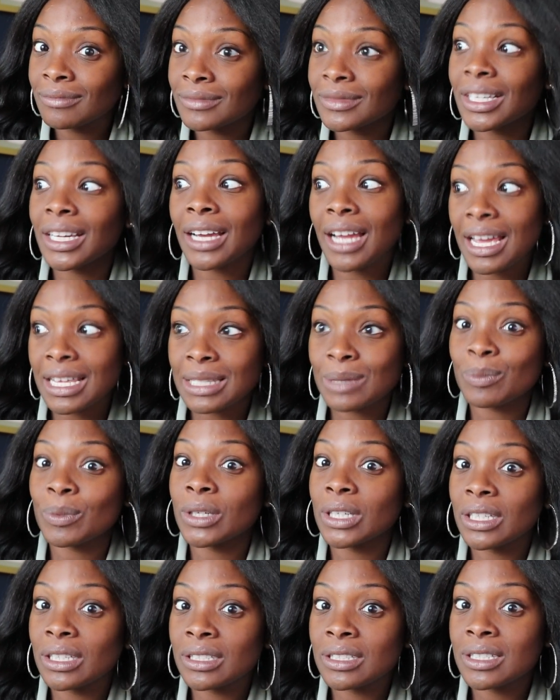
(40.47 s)
Like I
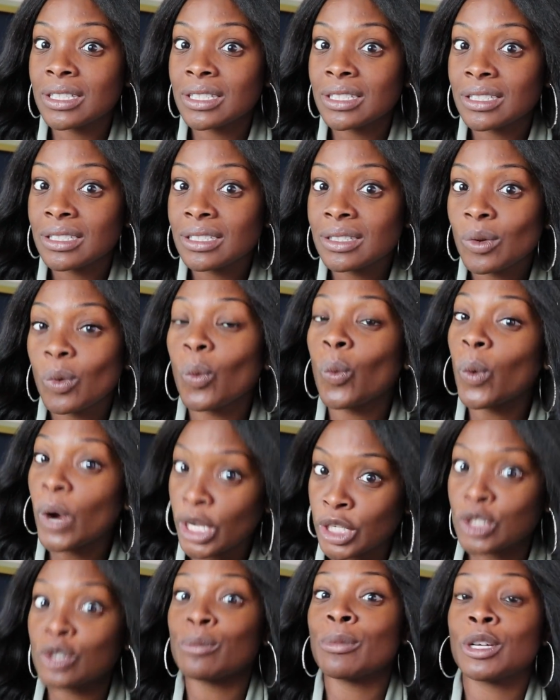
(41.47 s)
spent
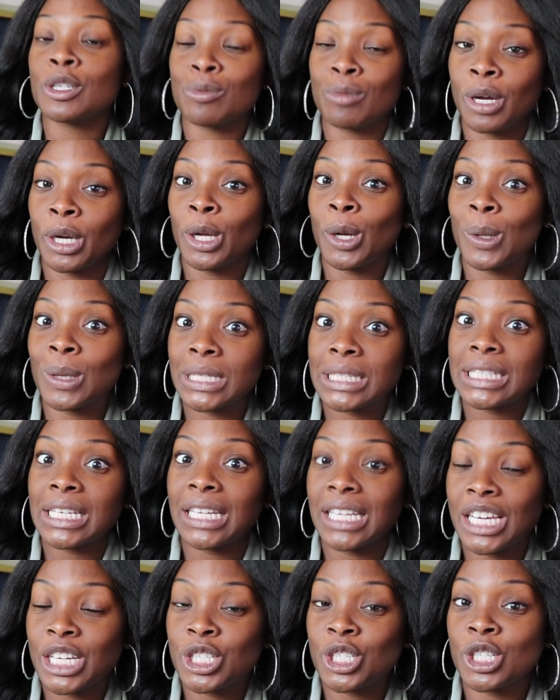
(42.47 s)
way too much money on this
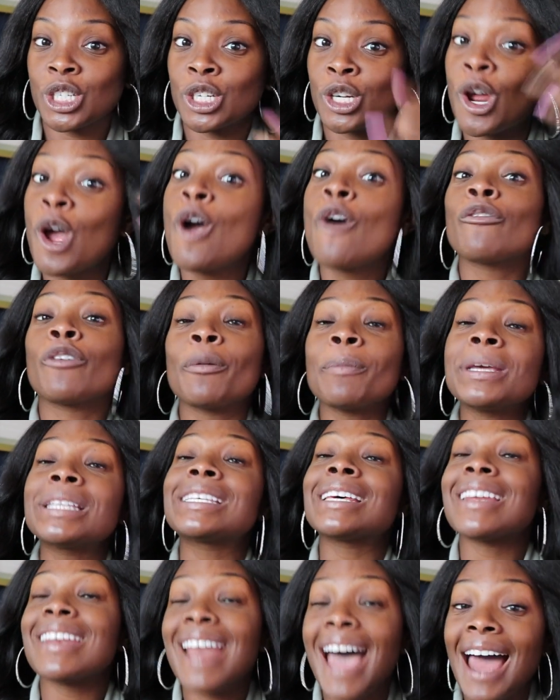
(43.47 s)
collection for me
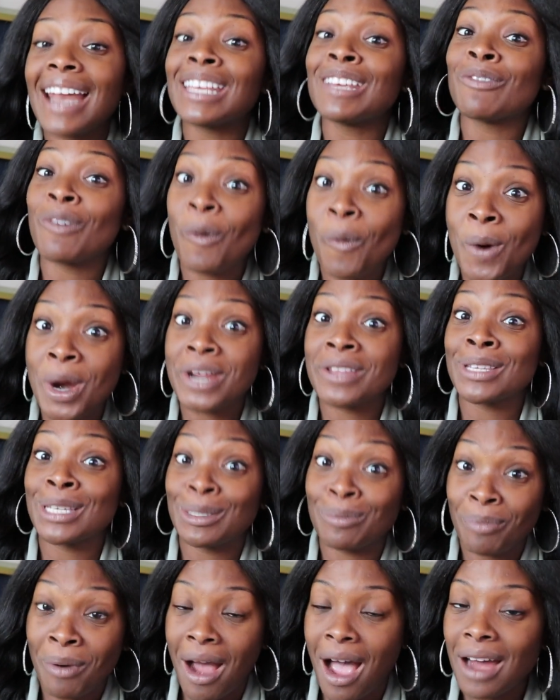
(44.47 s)
to not even wear
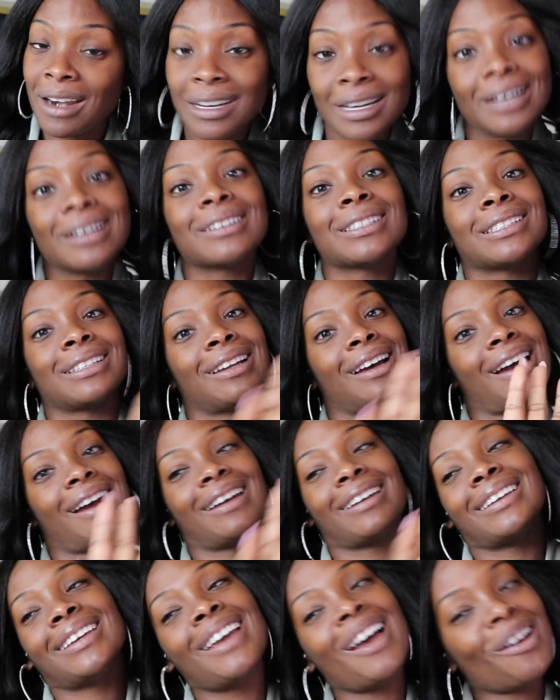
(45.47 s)
these products.
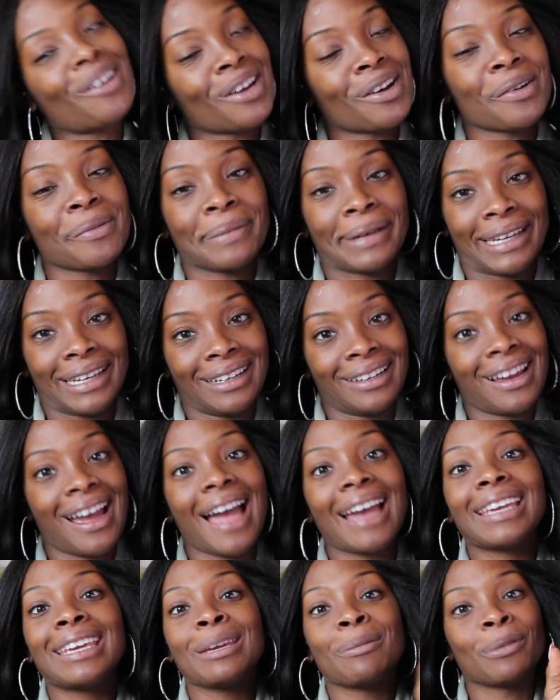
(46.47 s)
Like, y'all know me.
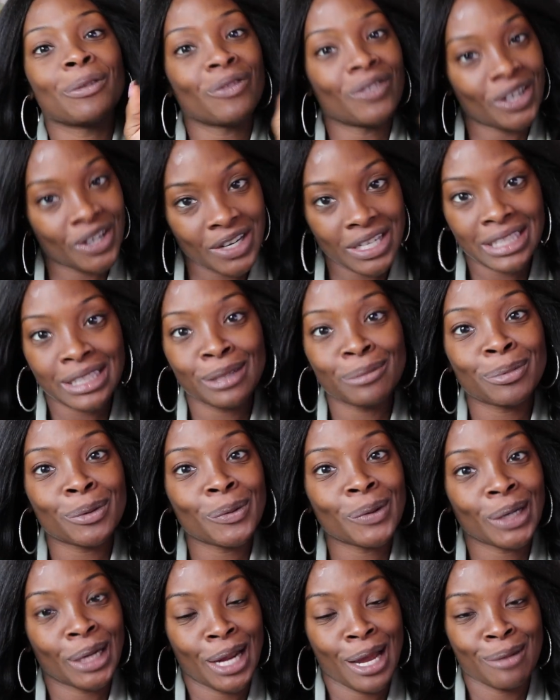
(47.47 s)
I keep it very simple
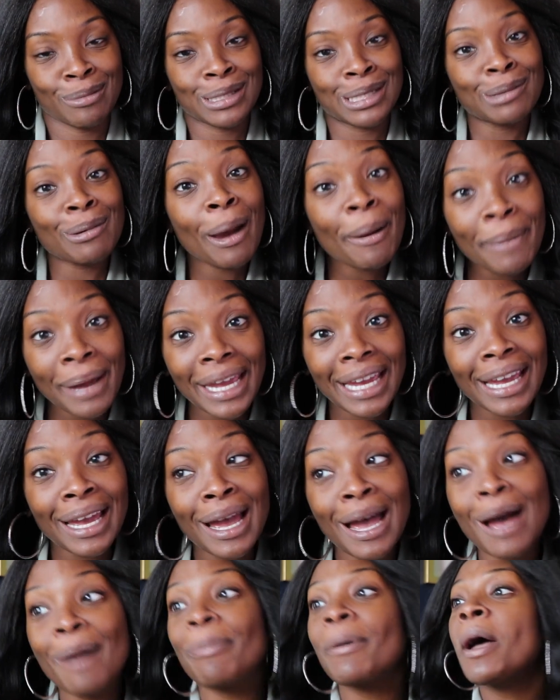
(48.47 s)
when it comes to my
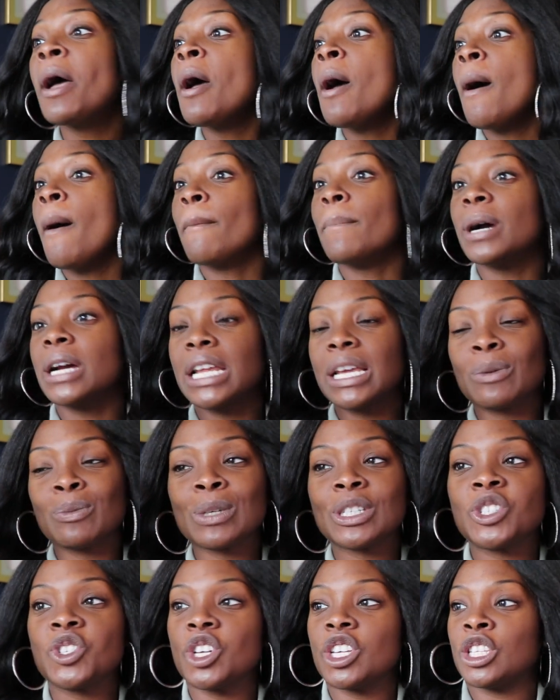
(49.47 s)
makeup, but it
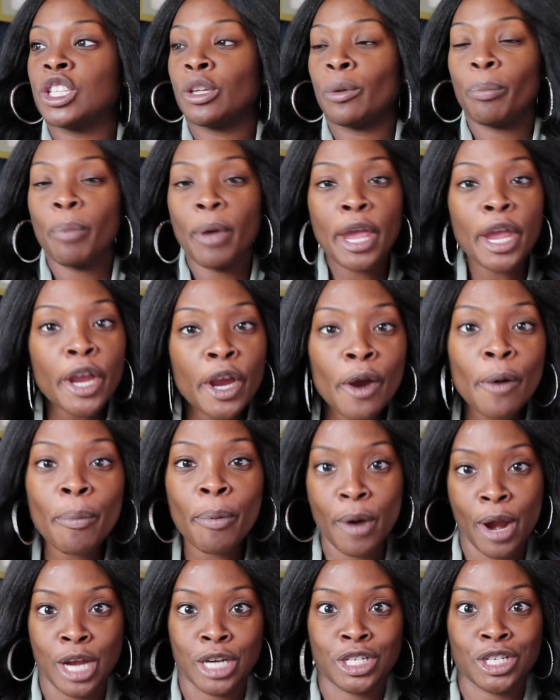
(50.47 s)
was just the peer
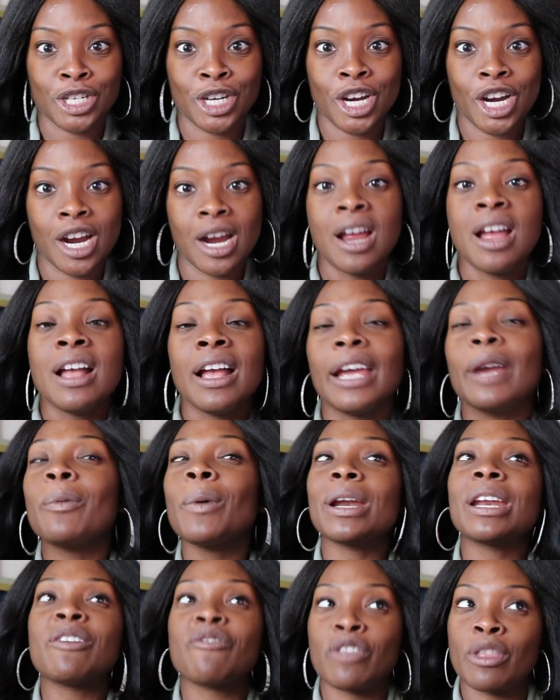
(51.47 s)
pressure. It
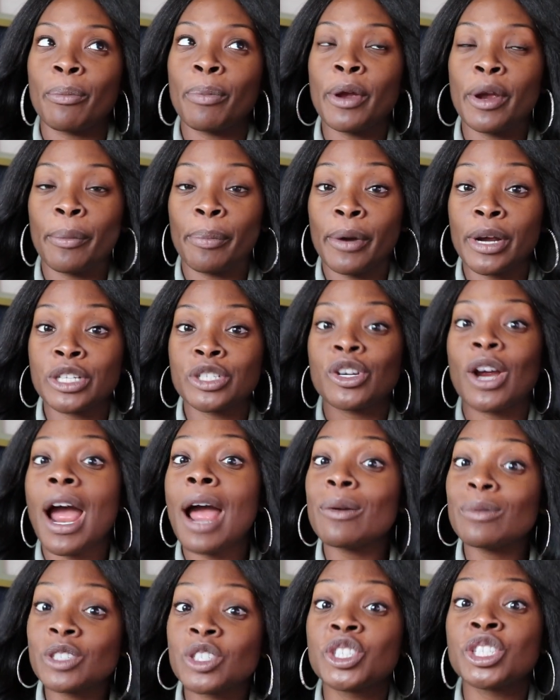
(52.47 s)
wasn't even the peer pressure.
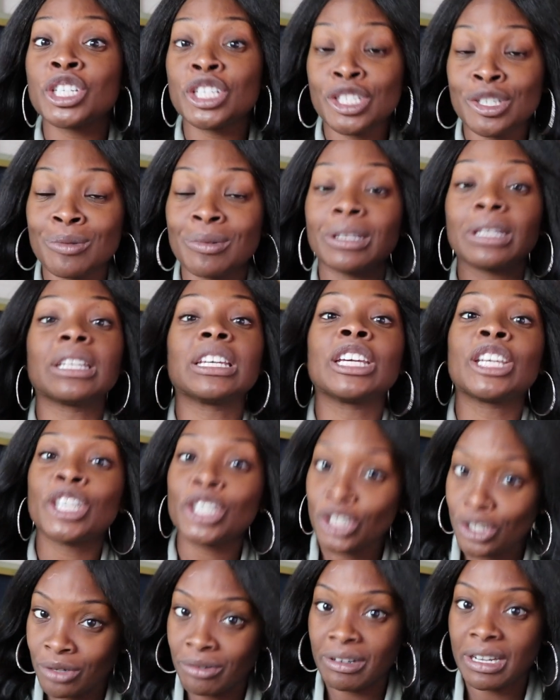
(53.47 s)
I was genuinely
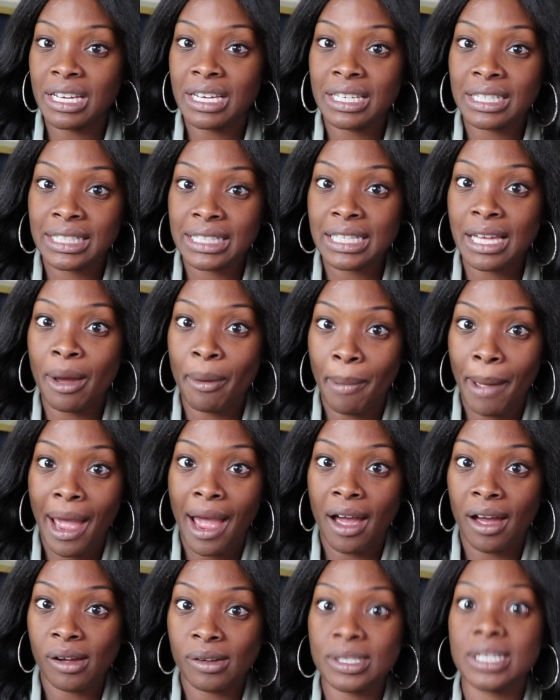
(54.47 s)
curious
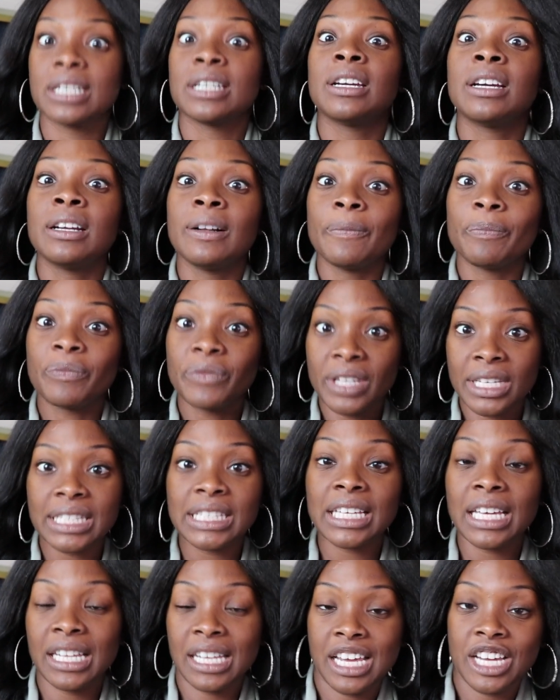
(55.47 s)
about this
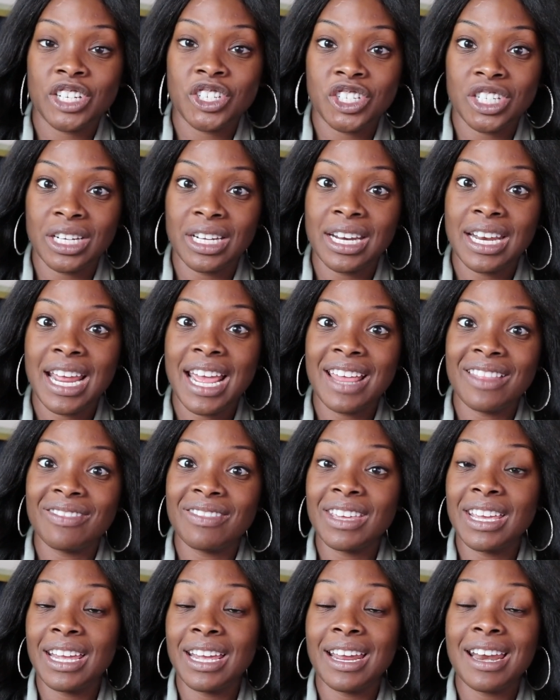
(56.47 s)
collection
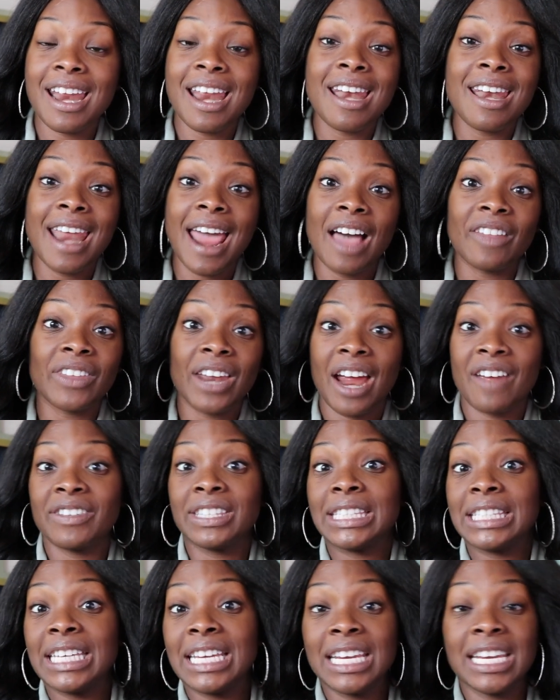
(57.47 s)
and then now that I've
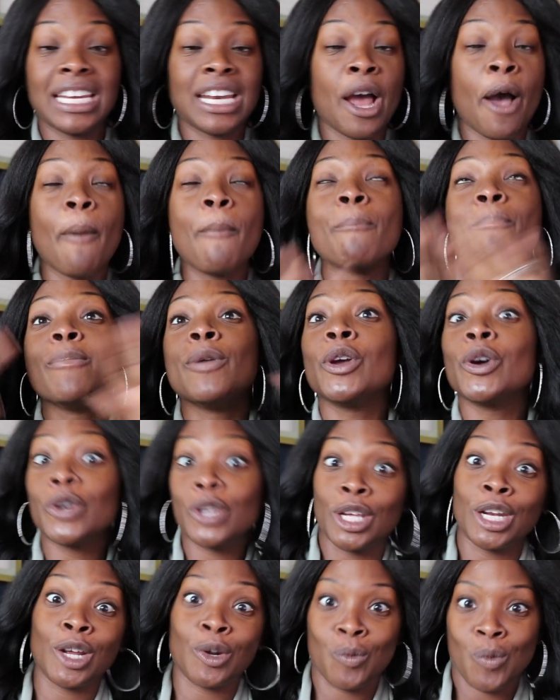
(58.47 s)
seen a
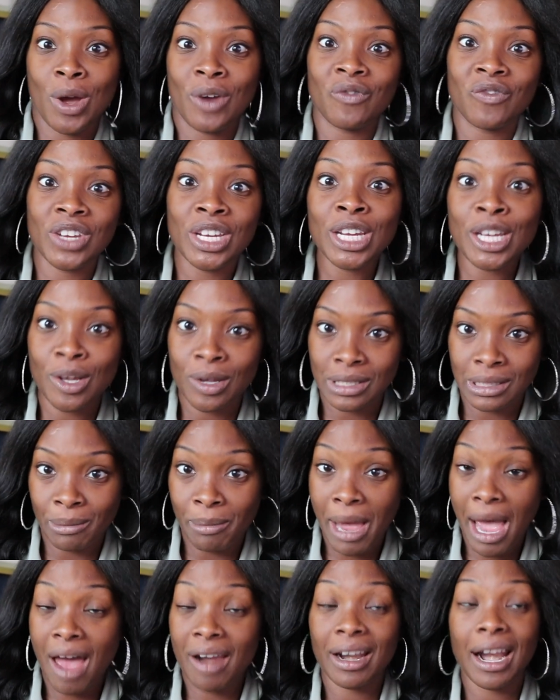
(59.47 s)
million and one videos
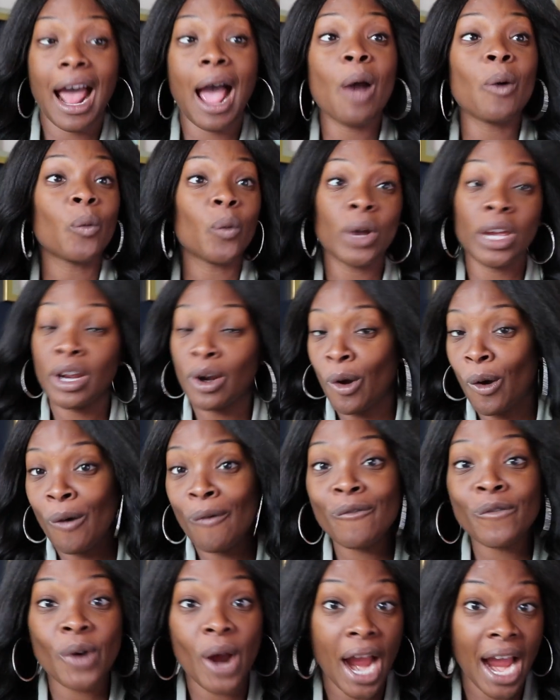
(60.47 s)
about it I went
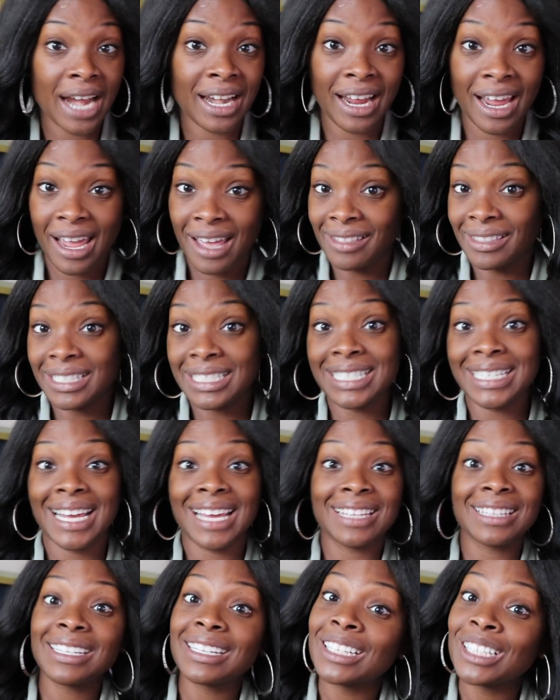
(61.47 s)
on Friday the
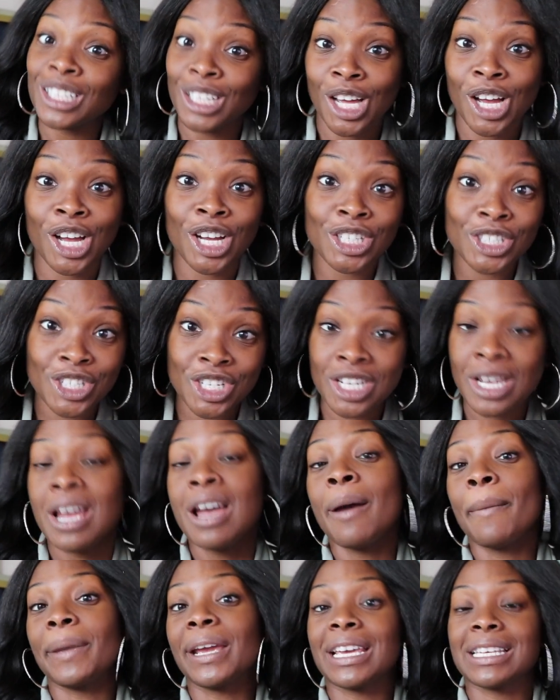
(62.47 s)
day that it launched
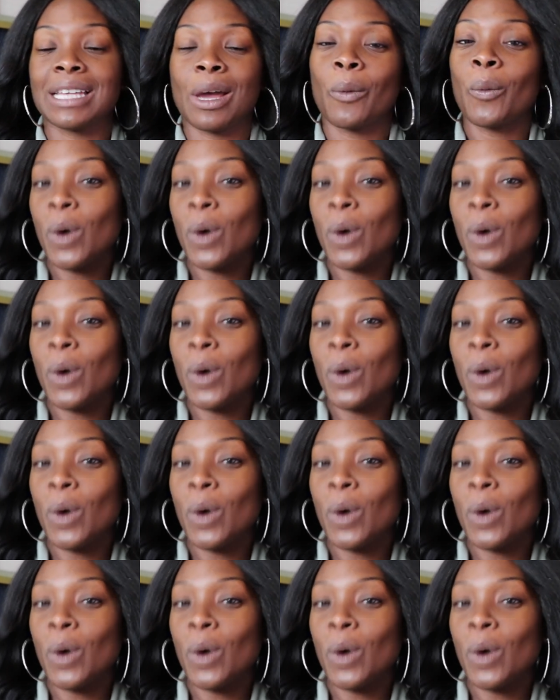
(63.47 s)
because I